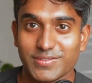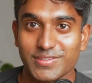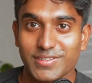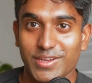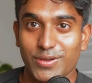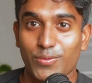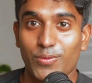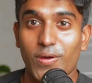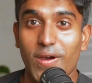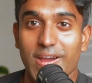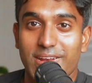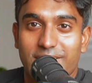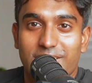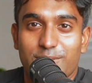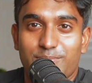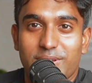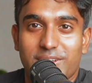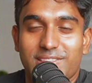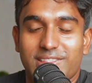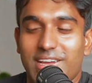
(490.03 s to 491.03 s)
Like, why did I
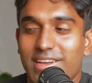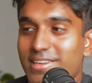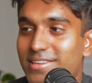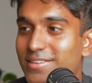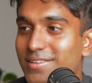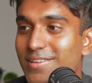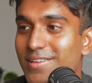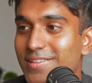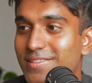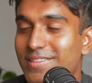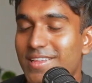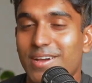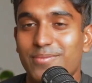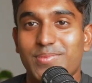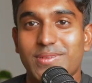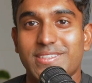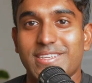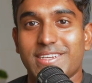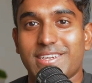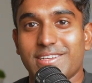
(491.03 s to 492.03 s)
pick that
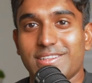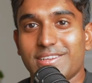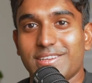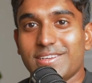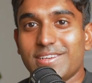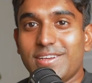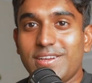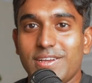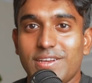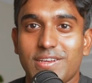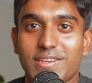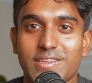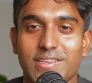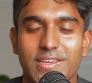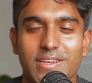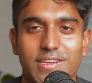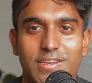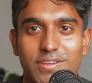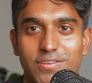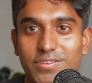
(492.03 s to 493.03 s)
particular
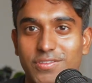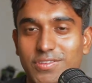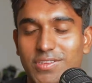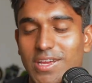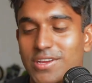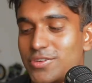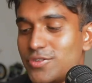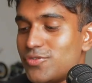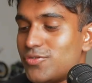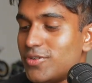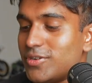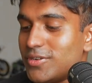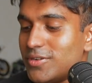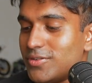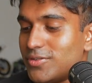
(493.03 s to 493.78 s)
gear / nutrition?